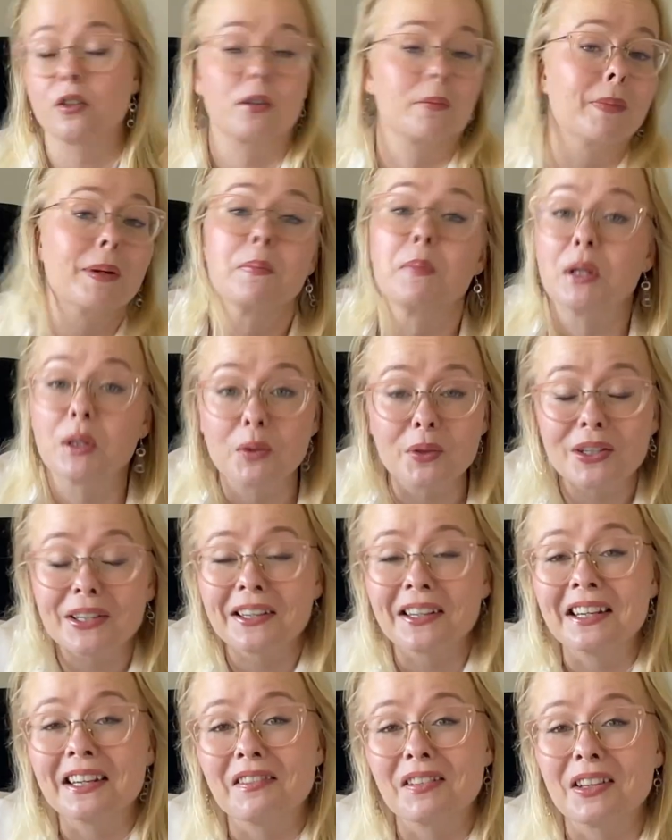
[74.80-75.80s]
or maybe you
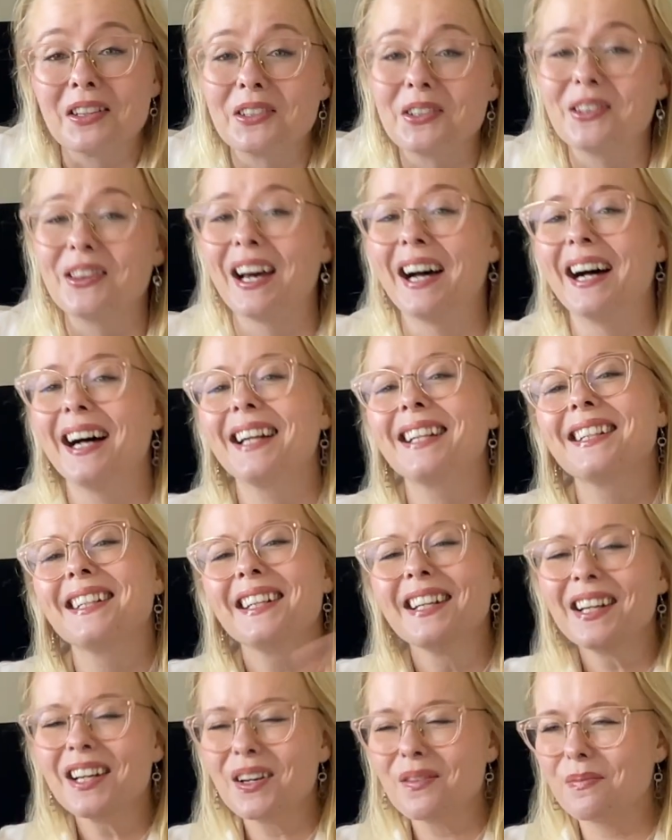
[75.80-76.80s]
didn't even do that,
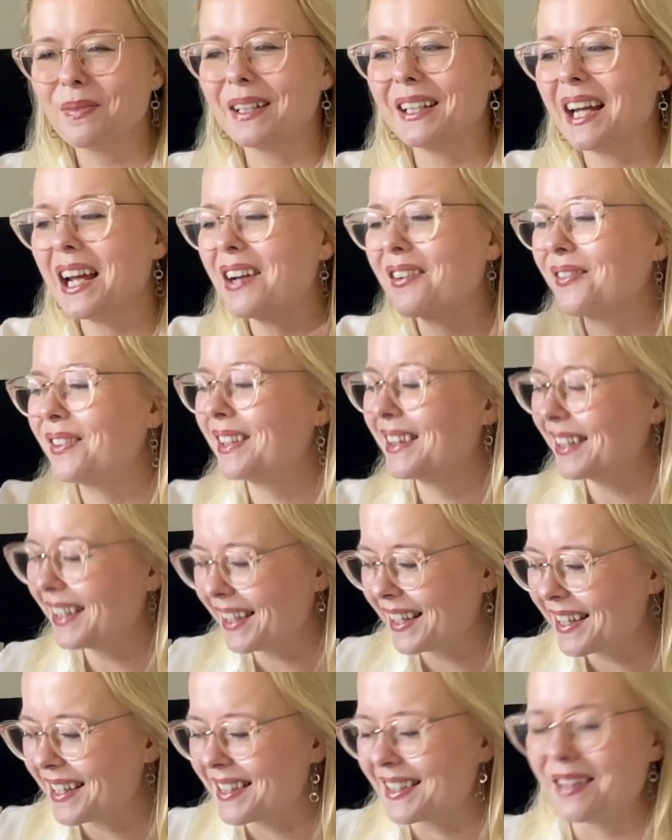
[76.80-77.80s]
but
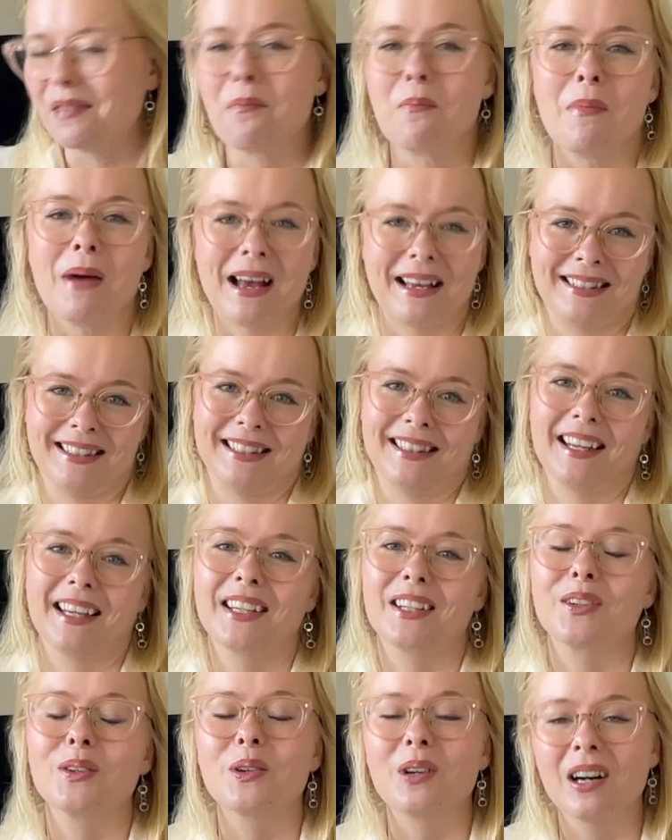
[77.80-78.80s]
everything is a mess.
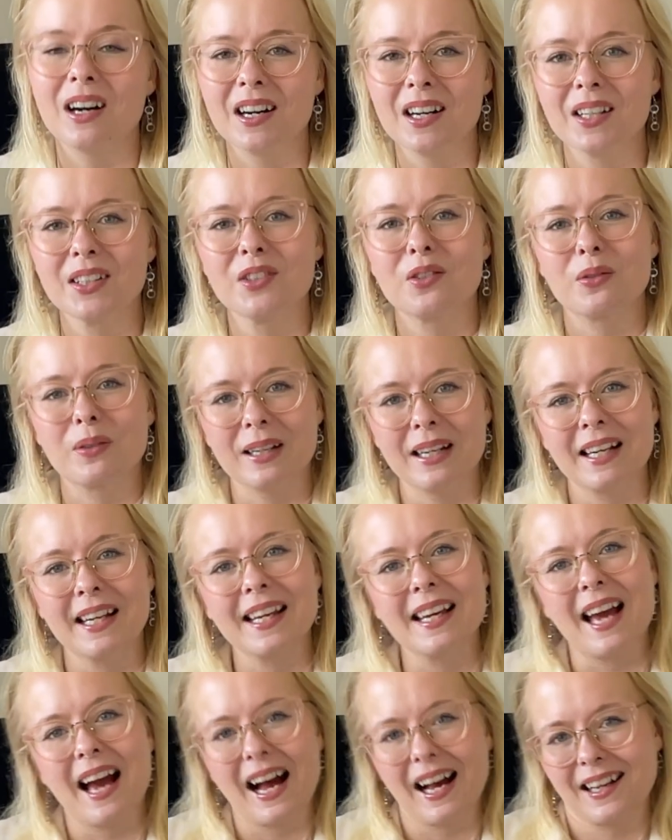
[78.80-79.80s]
Like, you can't
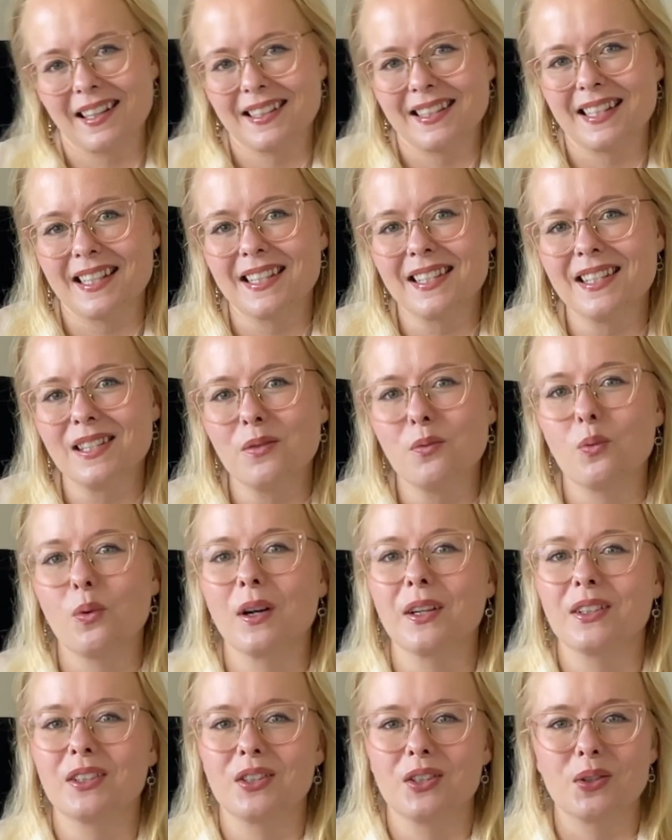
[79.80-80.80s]
really access
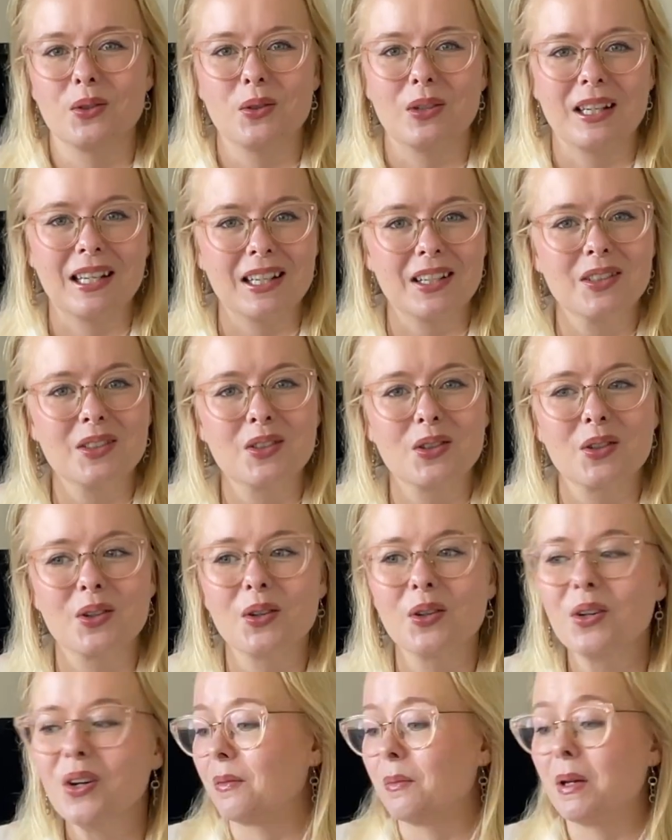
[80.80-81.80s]
what you need
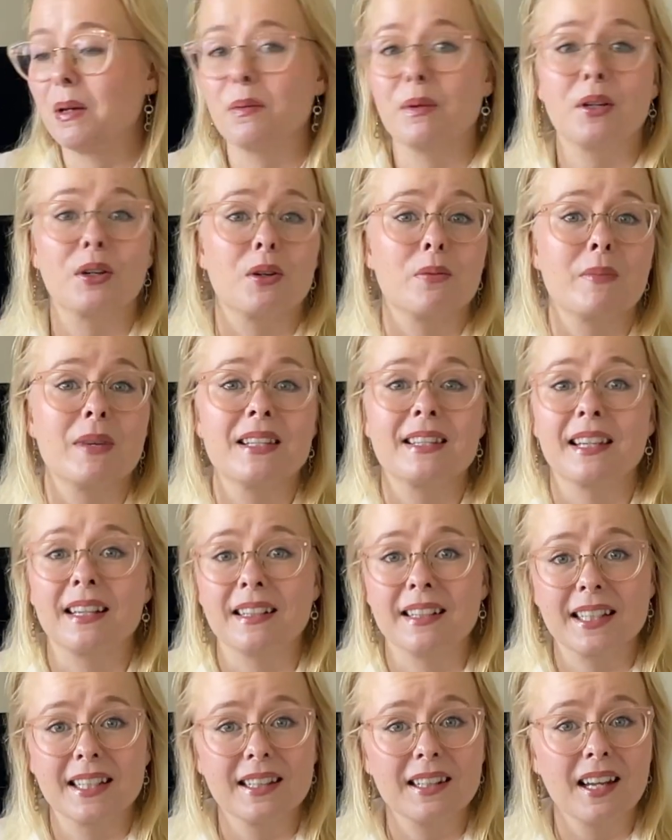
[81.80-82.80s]
to. Maybe you're
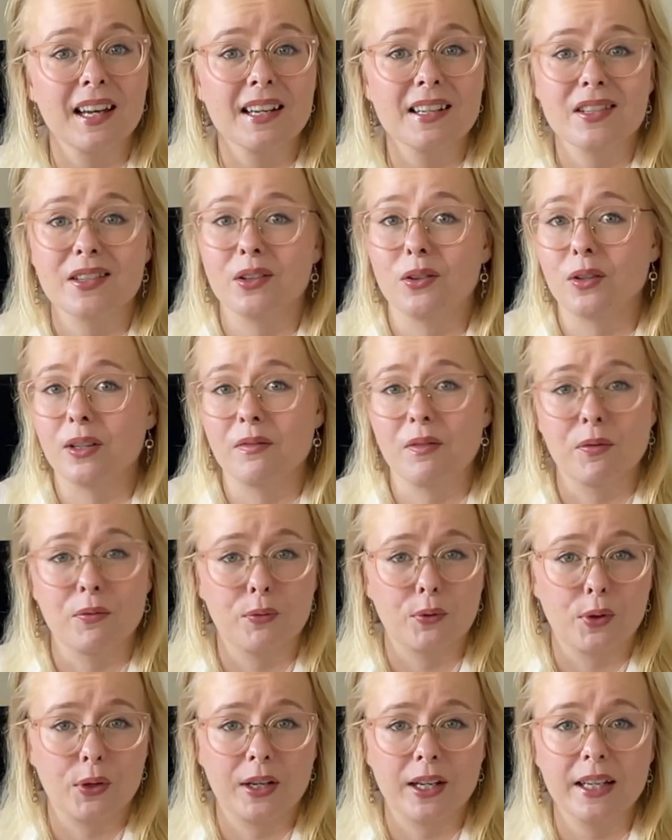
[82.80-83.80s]
missing deadlines, you're even
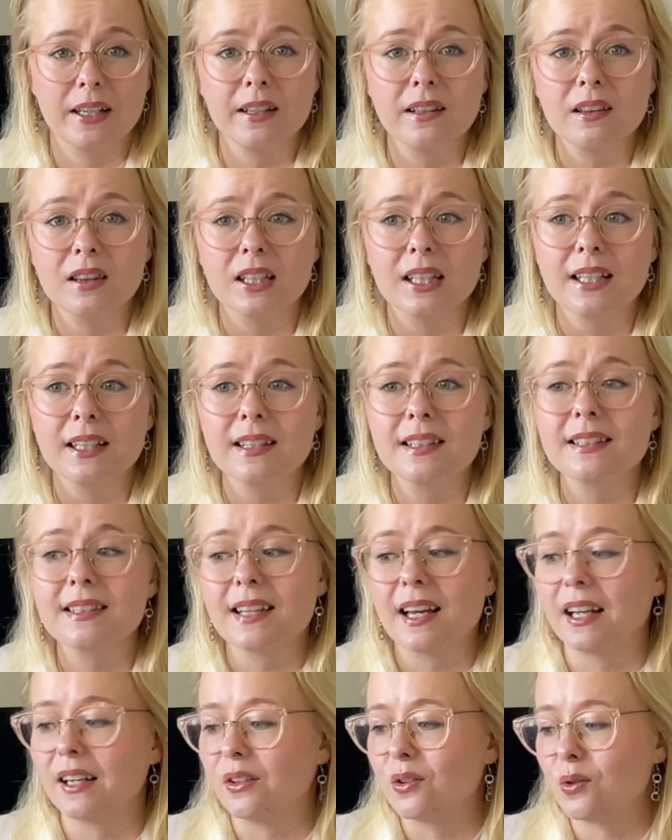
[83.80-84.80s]
forgetting things,
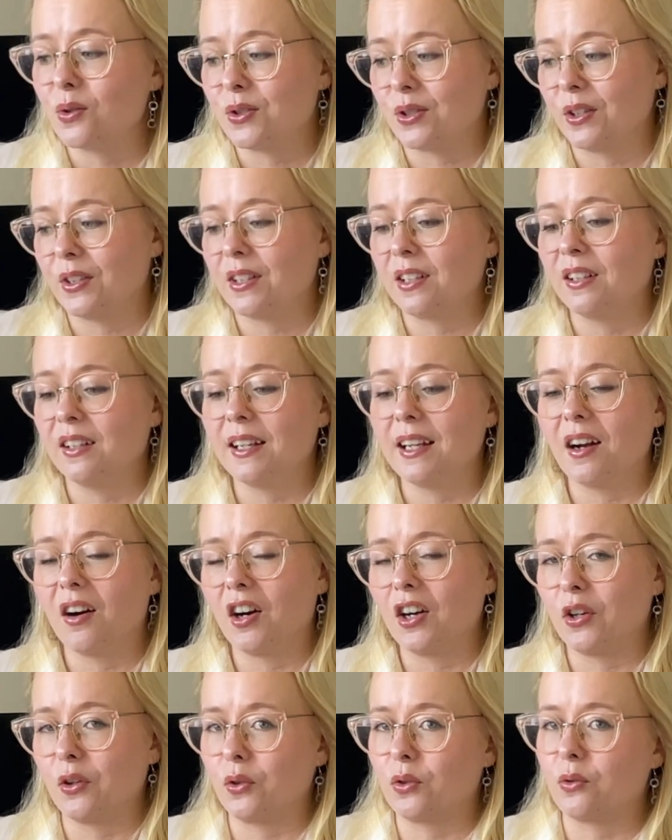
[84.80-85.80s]
and you certainly
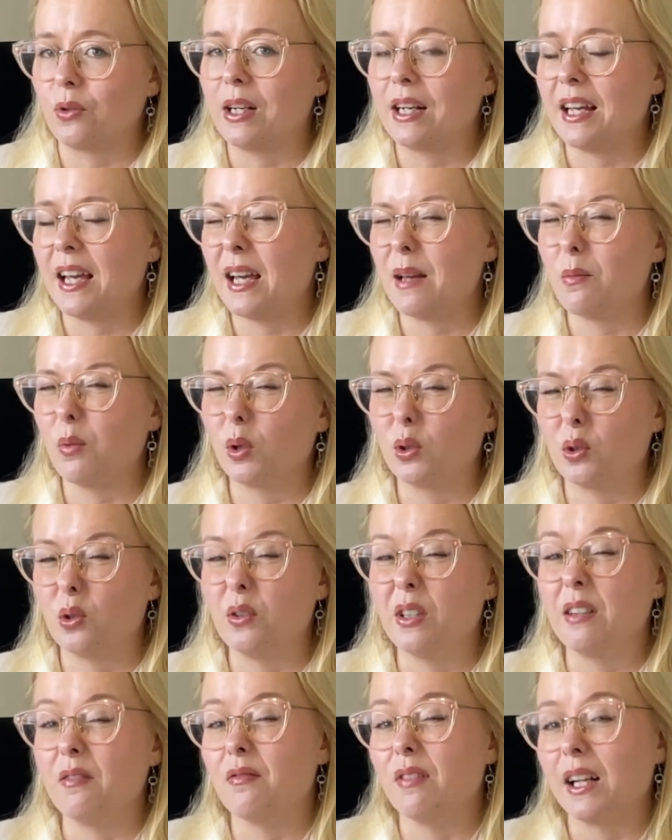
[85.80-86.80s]
are not really able to
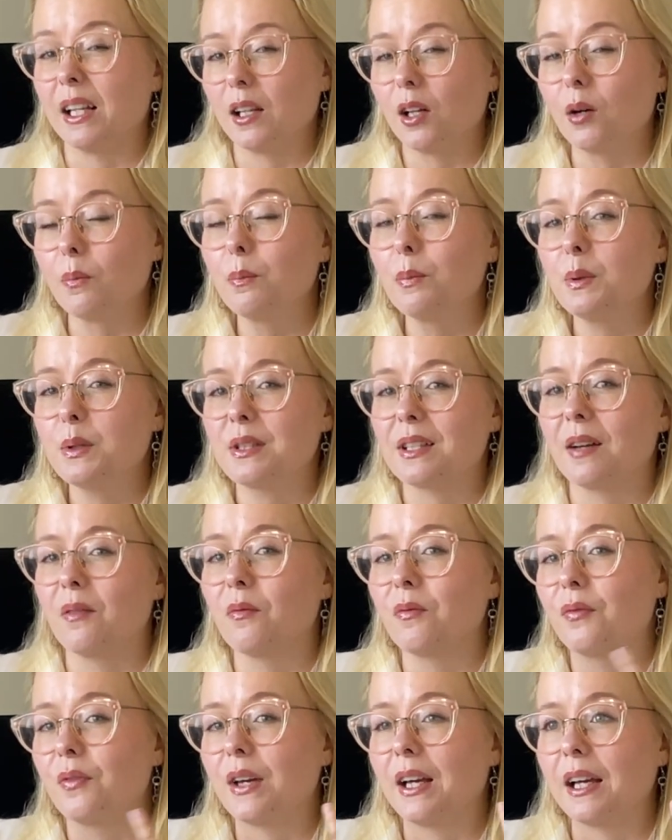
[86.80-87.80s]
develop
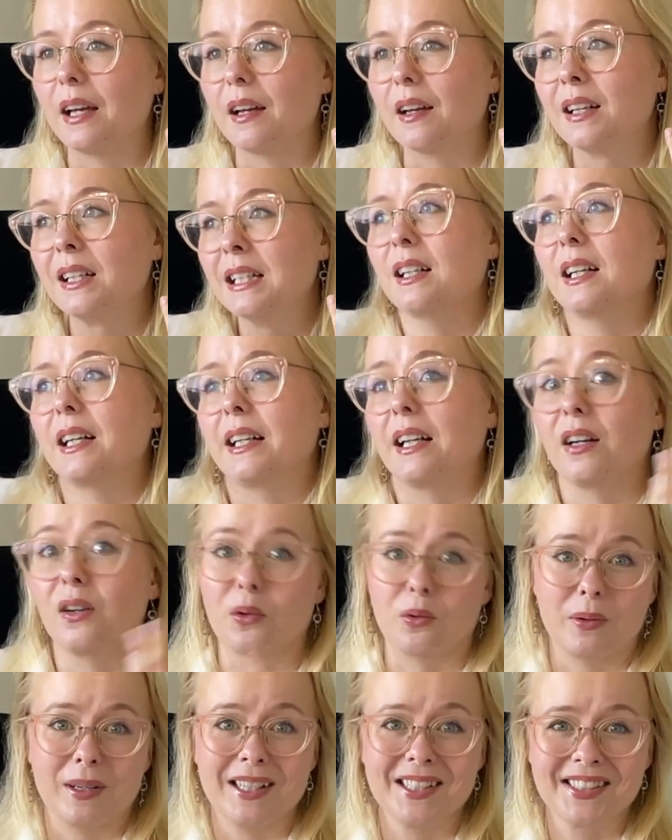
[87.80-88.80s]
something kind of
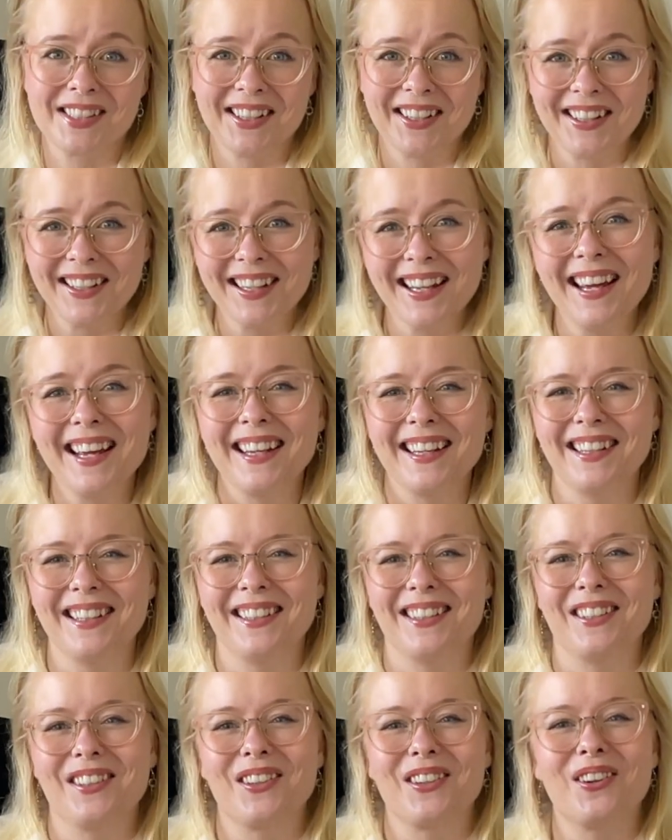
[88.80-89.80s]
original
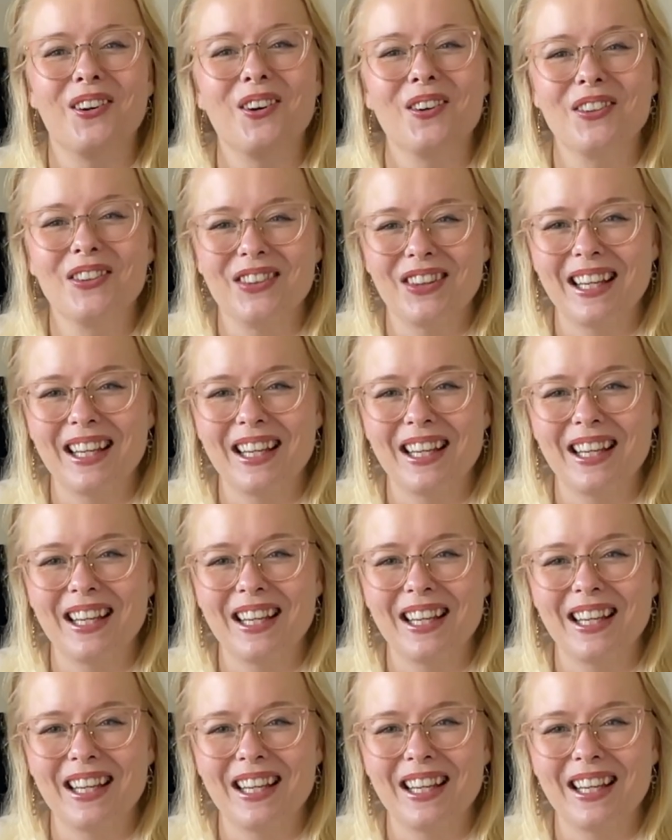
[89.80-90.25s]
in your own